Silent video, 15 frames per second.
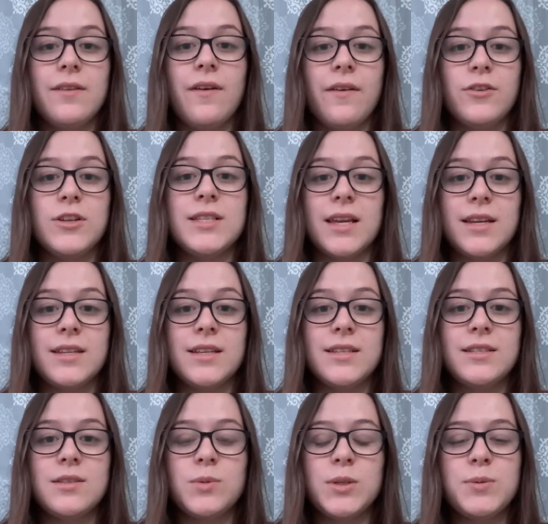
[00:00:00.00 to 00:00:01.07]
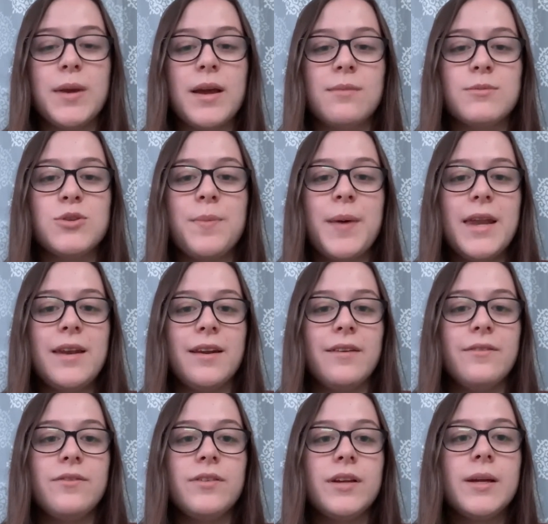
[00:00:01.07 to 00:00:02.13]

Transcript: every sentence, which becomes repetitive.